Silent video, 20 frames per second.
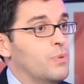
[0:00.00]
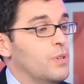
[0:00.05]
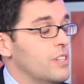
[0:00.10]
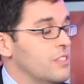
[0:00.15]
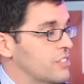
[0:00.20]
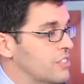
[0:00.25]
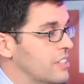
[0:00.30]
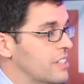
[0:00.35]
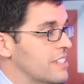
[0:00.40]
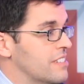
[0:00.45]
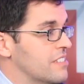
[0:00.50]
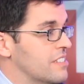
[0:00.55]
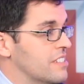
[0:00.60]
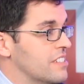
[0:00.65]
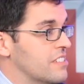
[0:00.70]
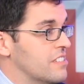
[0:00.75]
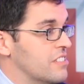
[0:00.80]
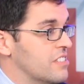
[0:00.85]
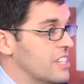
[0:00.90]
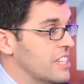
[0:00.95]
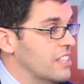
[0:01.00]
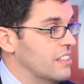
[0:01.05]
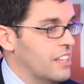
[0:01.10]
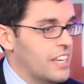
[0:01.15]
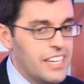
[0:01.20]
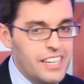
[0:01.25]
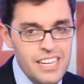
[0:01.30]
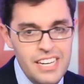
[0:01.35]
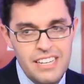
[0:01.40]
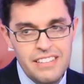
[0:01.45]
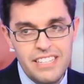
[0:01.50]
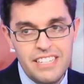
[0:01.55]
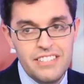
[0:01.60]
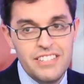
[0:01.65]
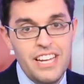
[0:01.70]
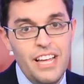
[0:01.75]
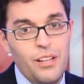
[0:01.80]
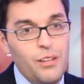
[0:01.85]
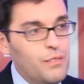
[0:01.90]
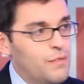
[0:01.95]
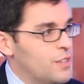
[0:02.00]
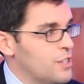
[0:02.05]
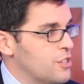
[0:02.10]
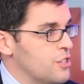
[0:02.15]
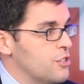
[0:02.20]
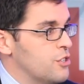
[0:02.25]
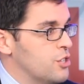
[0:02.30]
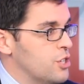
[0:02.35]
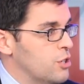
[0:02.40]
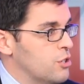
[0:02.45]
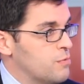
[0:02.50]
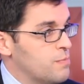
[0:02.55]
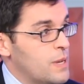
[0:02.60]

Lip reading: prison is to see like these television shows,